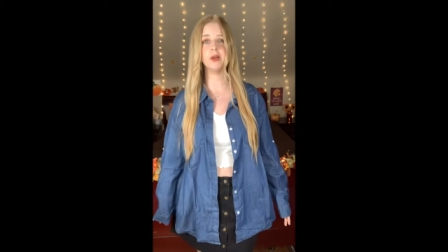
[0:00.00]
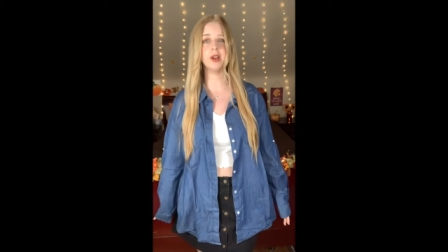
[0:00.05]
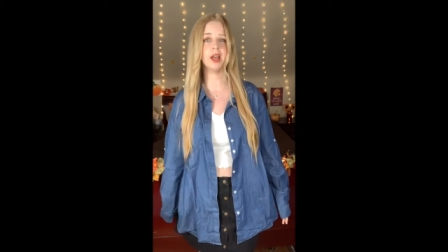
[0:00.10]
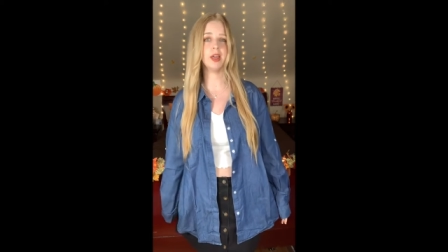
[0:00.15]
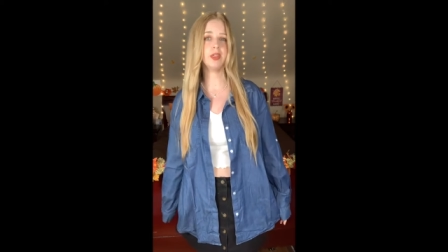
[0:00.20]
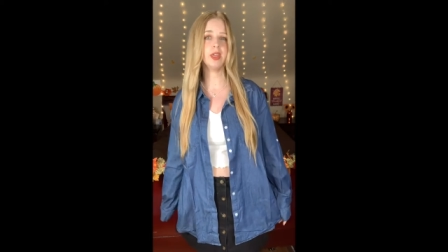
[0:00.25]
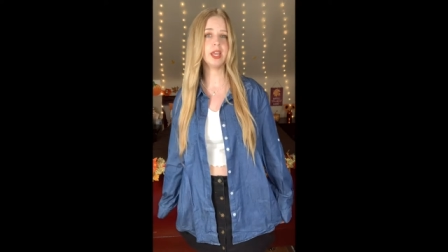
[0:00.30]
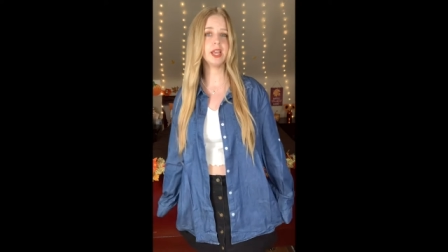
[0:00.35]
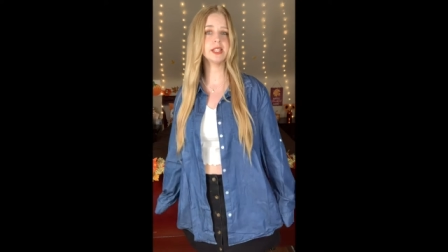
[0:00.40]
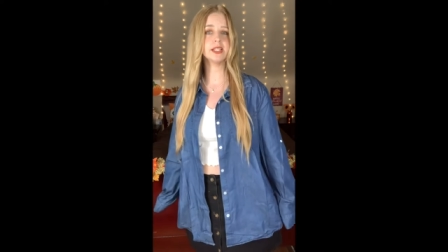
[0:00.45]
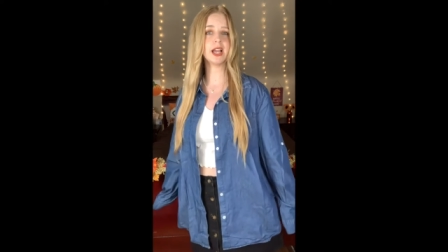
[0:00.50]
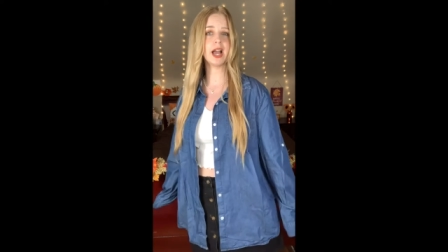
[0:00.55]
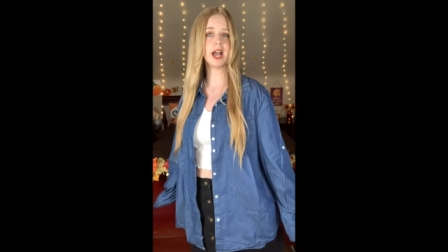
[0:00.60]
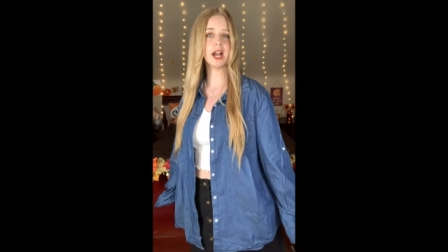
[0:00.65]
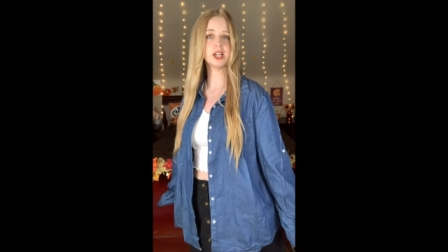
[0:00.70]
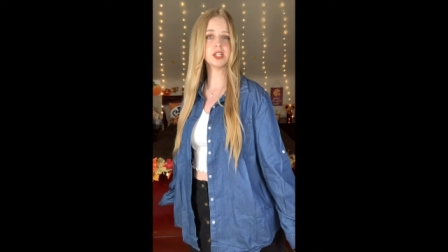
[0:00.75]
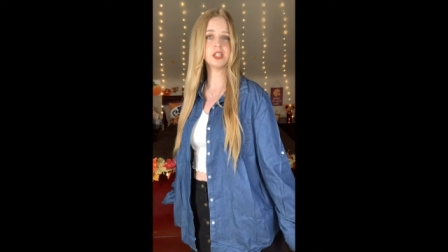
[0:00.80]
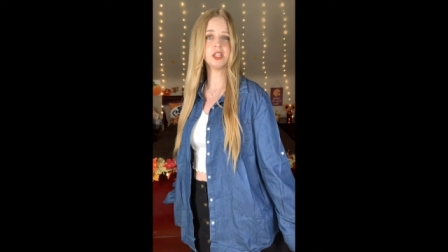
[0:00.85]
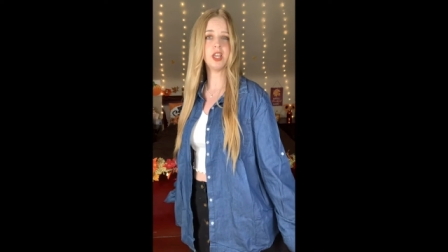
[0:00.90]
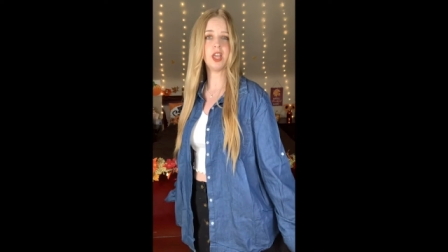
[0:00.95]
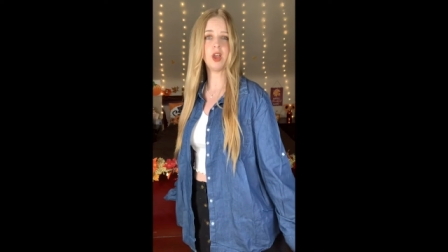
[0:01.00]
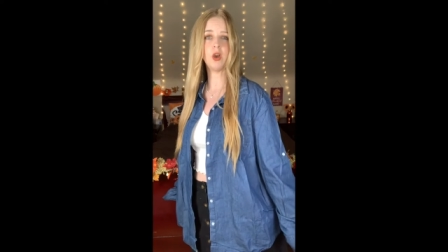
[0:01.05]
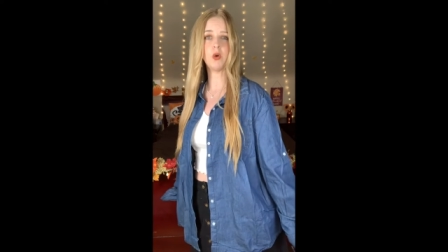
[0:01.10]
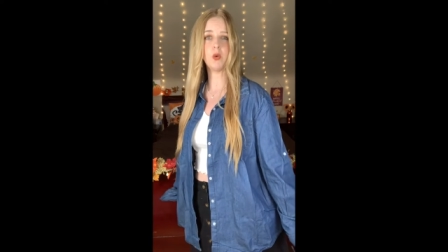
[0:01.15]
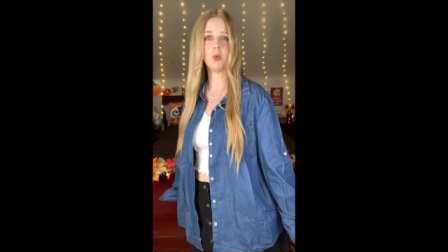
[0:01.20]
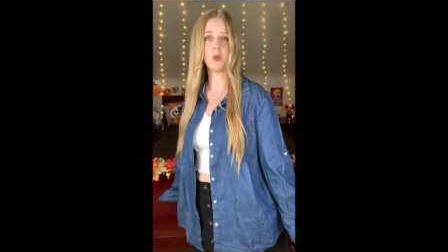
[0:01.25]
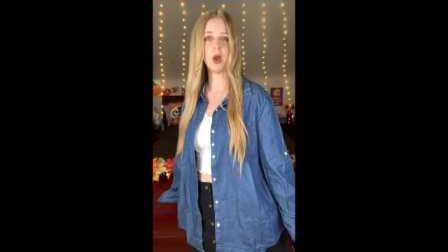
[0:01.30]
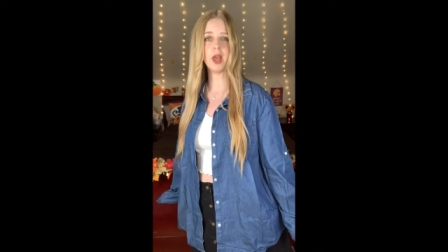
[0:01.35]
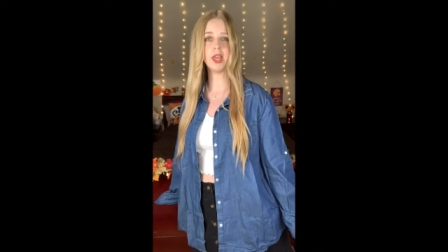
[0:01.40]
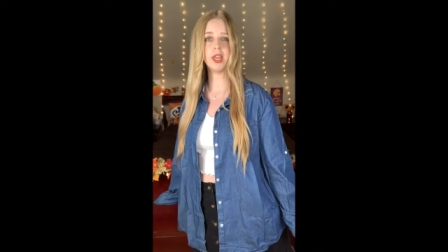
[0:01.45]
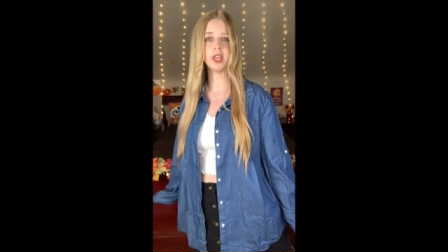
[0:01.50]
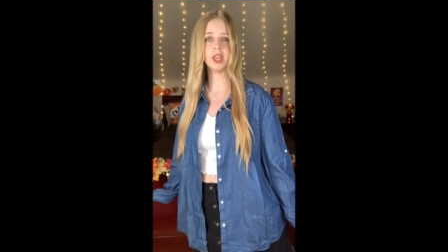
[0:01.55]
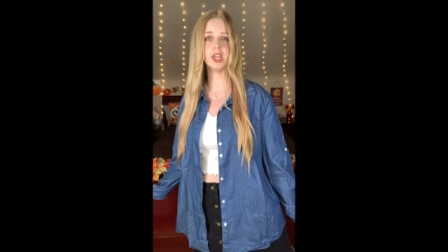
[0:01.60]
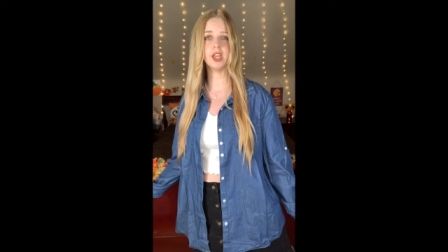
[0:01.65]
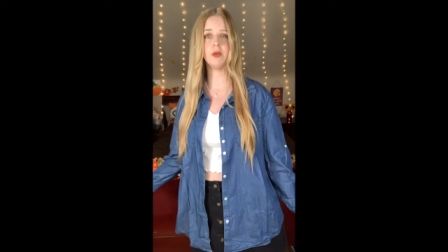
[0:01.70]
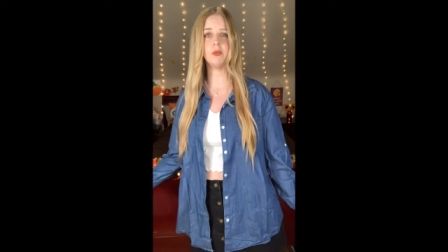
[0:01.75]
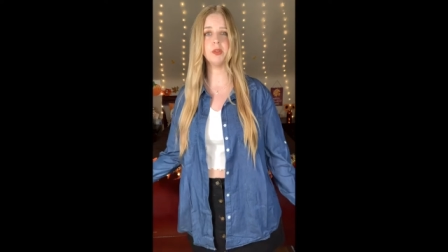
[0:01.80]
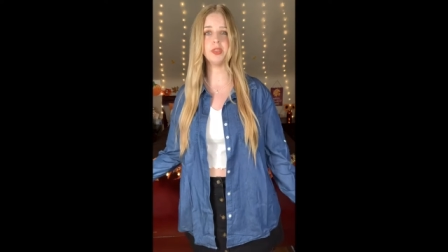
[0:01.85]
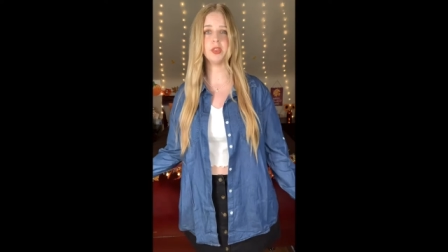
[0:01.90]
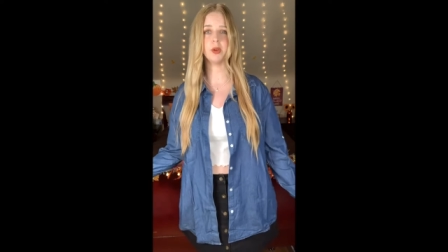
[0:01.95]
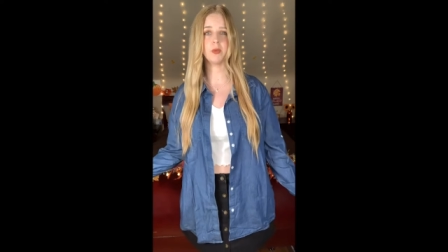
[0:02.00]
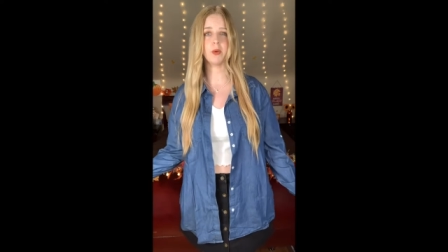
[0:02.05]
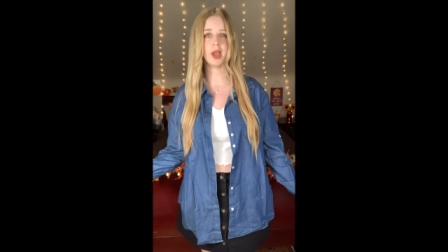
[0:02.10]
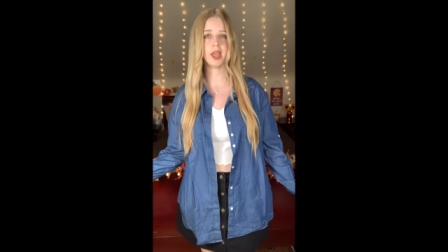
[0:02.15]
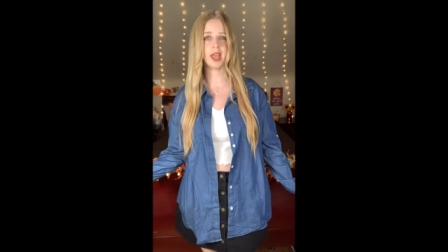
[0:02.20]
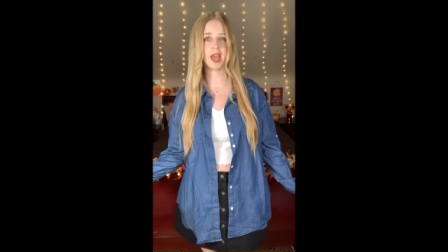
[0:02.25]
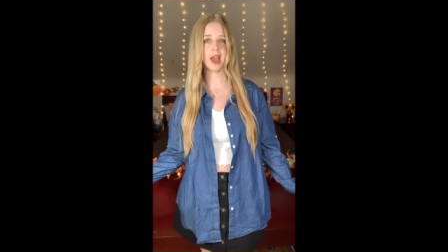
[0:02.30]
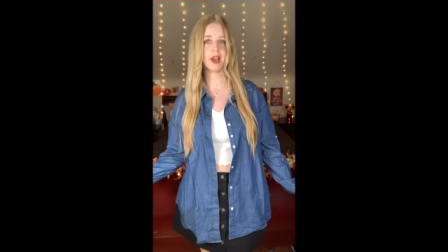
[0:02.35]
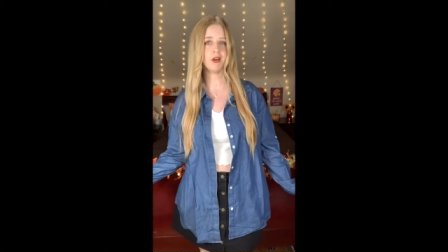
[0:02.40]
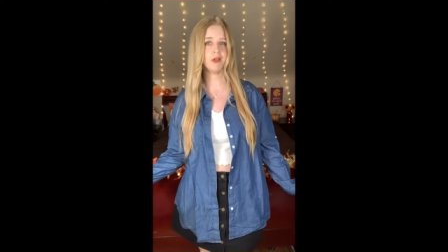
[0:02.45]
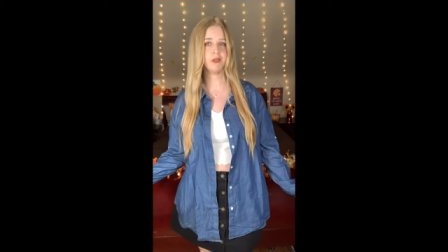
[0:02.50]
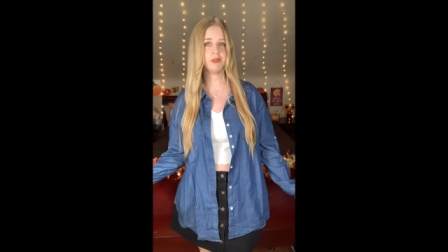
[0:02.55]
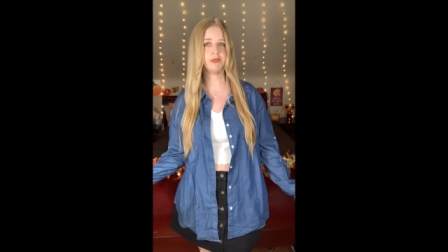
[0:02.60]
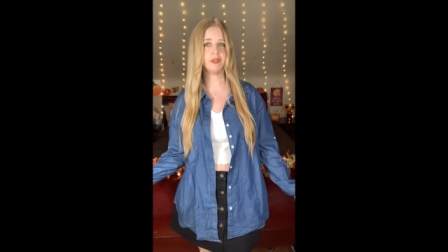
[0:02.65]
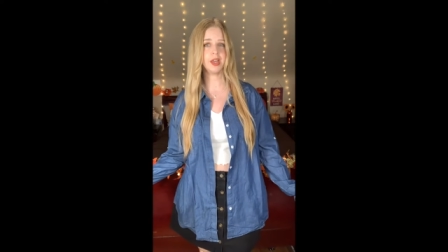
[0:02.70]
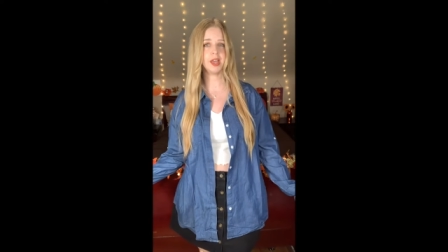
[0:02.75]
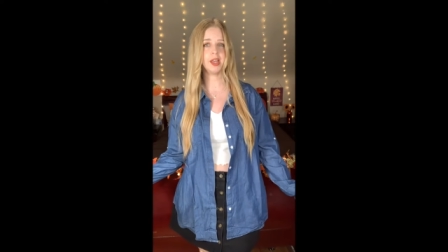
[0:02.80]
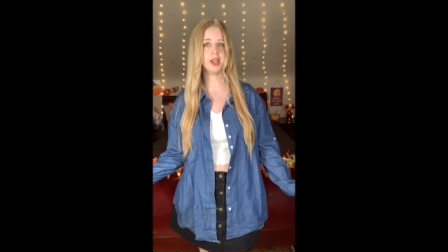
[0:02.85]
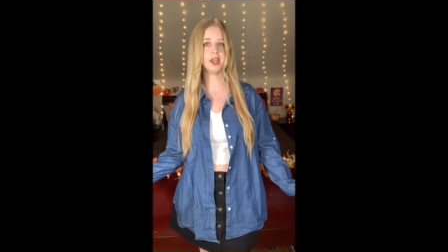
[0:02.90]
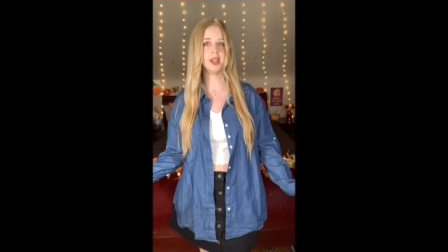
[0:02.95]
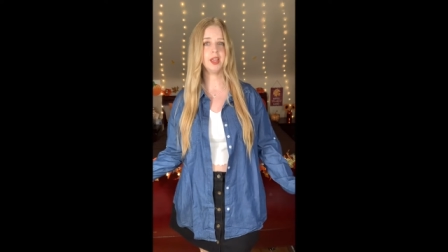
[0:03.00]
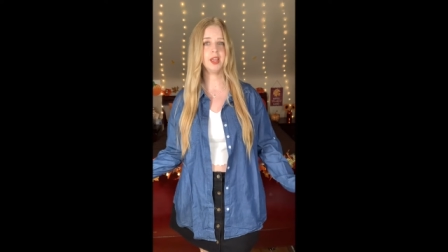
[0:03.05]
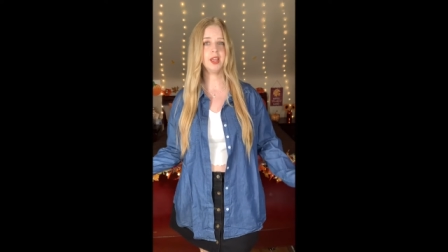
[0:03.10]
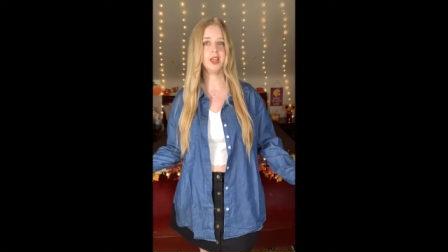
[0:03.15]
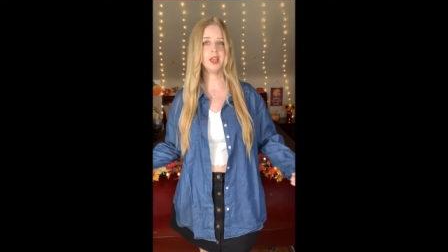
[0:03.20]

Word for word: and I think it's actually quite cute with the right outfit.